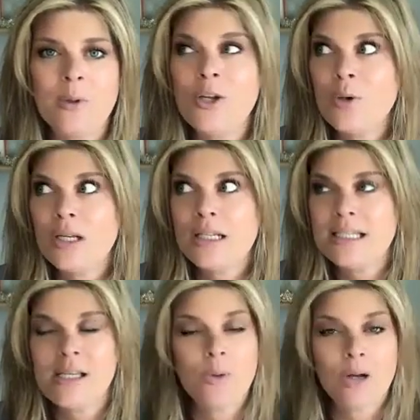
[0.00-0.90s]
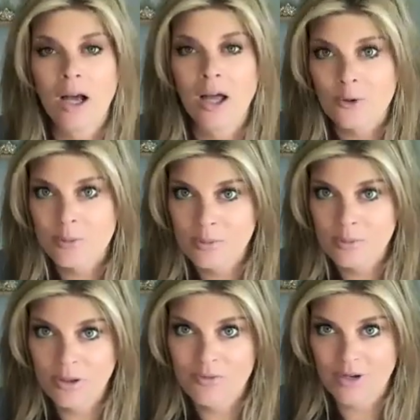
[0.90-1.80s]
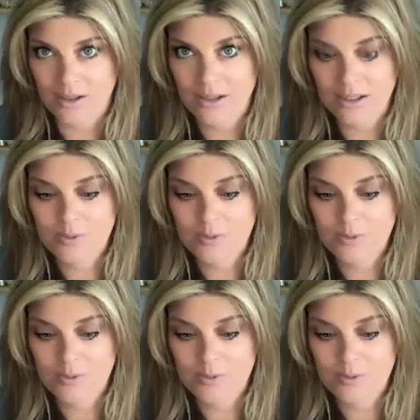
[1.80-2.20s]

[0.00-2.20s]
where you can see what other people have done.